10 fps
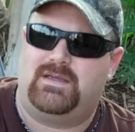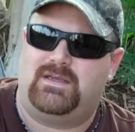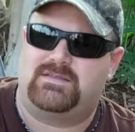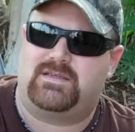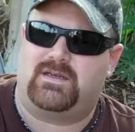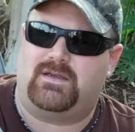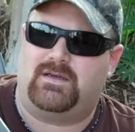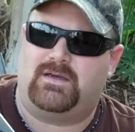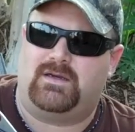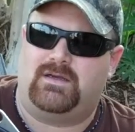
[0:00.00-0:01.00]
it's gonna
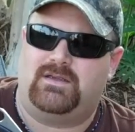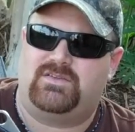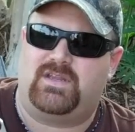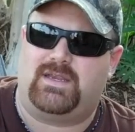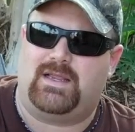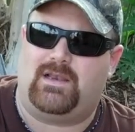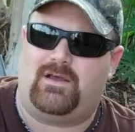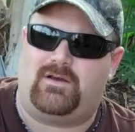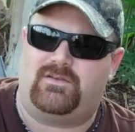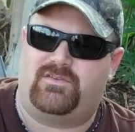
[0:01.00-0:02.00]
uh, it's gonna get
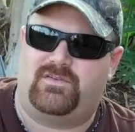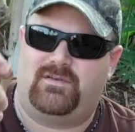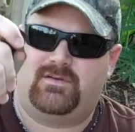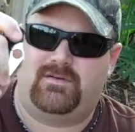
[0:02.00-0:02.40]
lost.